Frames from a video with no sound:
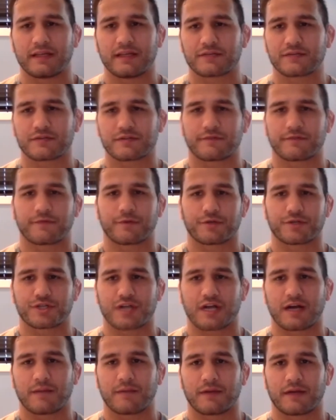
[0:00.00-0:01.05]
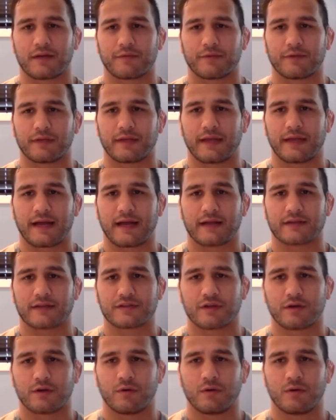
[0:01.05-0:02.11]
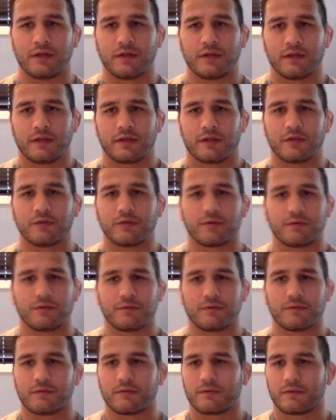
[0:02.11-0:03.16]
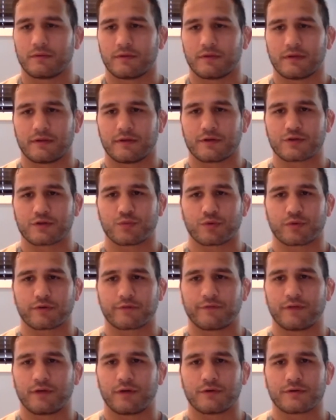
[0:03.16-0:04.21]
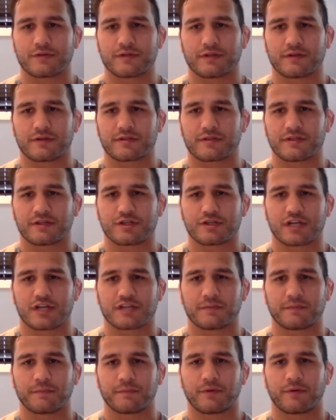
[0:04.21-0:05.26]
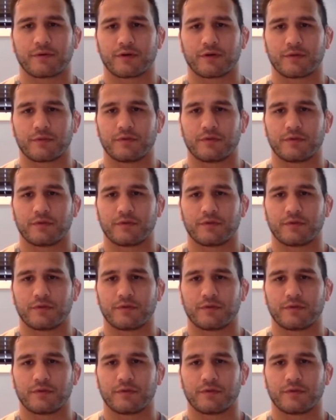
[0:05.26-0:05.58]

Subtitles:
This was the first job that I really had. So there's workflows and there's an adjustment period.